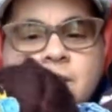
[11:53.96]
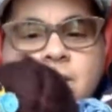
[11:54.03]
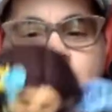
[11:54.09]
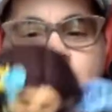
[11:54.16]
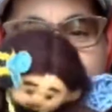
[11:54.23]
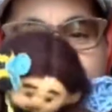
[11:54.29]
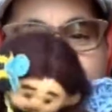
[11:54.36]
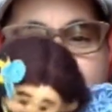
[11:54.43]

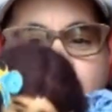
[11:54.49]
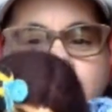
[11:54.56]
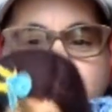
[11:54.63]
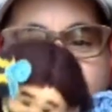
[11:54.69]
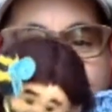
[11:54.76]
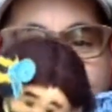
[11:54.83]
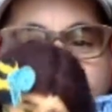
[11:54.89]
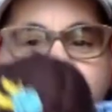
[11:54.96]
Thank
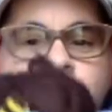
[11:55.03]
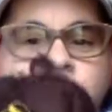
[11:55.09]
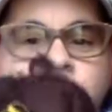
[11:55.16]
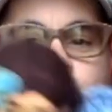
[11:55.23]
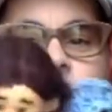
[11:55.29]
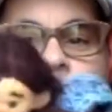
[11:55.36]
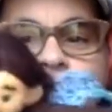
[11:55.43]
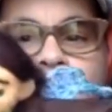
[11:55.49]
you
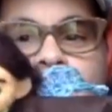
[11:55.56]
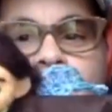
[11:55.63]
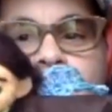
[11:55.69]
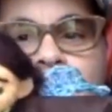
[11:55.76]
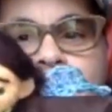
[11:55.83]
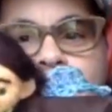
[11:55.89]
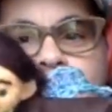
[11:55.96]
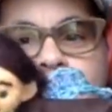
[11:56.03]

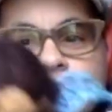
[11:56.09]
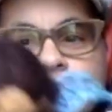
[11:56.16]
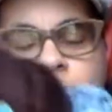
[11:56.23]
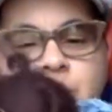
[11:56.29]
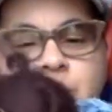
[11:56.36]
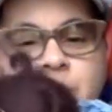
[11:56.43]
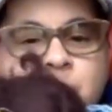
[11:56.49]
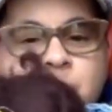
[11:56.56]
for
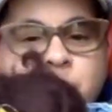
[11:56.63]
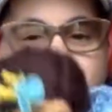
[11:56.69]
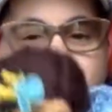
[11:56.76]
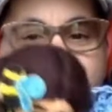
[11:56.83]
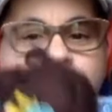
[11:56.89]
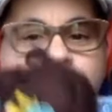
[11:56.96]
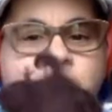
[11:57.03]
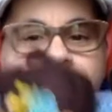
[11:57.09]
the
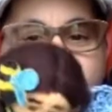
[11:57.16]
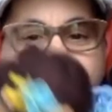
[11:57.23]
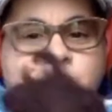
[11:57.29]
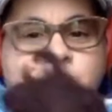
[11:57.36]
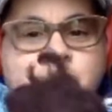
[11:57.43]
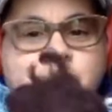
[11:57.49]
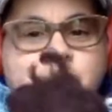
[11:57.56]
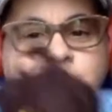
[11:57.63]

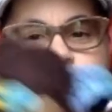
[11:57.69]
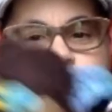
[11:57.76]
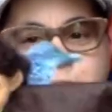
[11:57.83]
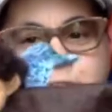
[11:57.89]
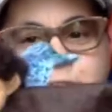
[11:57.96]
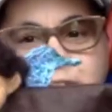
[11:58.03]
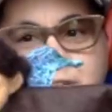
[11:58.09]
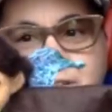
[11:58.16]
beautiful
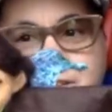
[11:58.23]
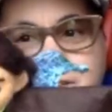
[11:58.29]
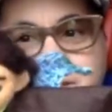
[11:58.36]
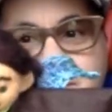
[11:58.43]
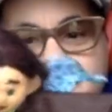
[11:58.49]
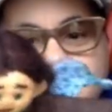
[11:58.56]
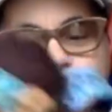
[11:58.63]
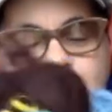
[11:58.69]

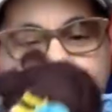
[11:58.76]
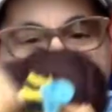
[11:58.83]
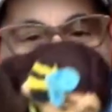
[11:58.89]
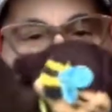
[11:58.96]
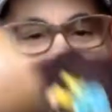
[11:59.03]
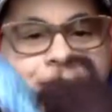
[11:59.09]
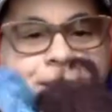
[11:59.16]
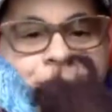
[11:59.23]
trees
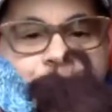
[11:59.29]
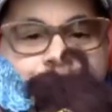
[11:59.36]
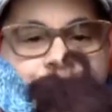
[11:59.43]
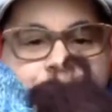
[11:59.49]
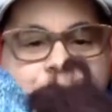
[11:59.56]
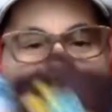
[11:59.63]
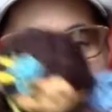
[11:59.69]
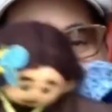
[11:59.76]
that help
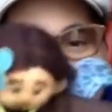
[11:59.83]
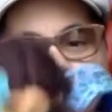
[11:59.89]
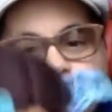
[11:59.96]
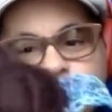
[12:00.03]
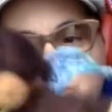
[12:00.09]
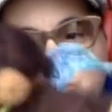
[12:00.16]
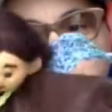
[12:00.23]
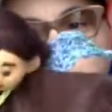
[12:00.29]

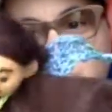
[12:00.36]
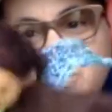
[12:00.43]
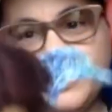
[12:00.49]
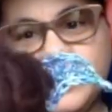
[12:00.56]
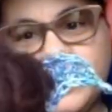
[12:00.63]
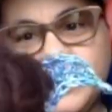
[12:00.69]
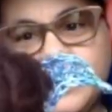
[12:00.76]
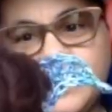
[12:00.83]
to
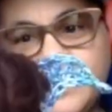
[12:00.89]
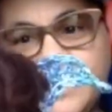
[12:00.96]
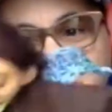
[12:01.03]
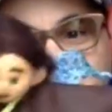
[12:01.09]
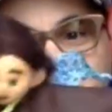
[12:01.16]
bring